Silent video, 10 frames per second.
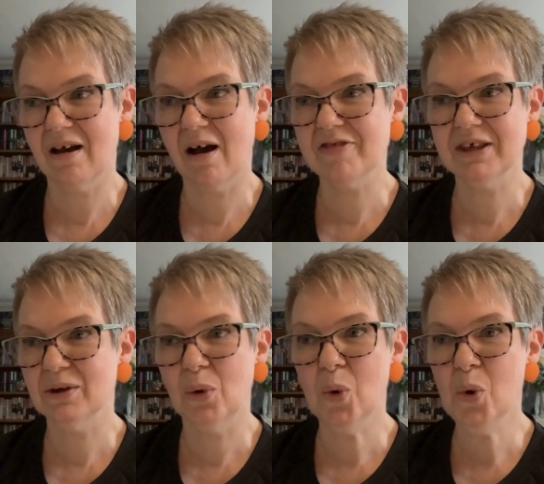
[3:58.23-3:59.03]
I think
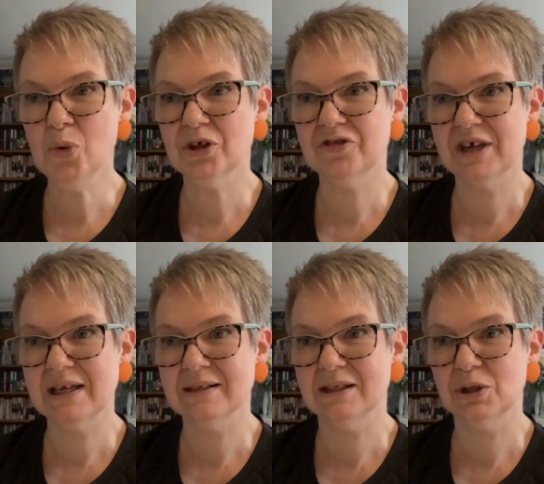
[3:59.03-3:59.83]
all the
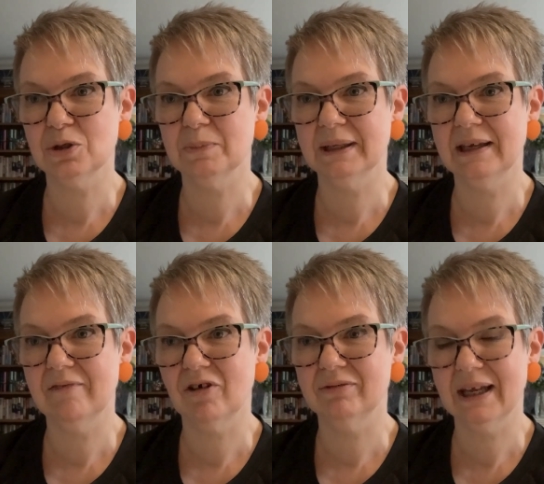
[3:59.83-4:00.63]
things that you
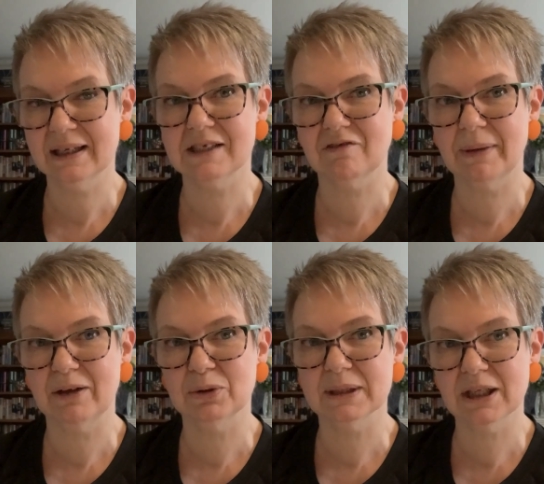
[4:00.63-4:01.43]
believe are negative
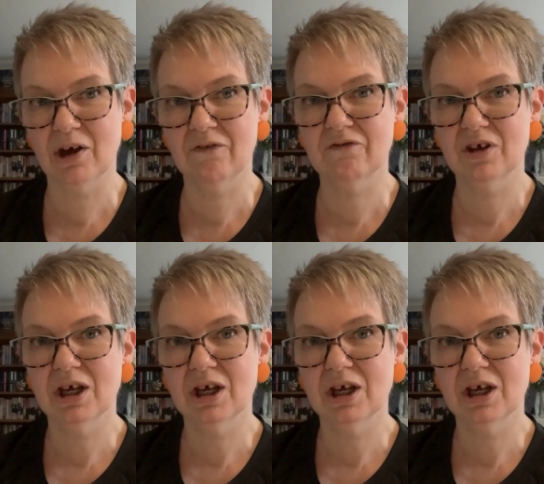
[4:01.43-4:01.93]
about yourself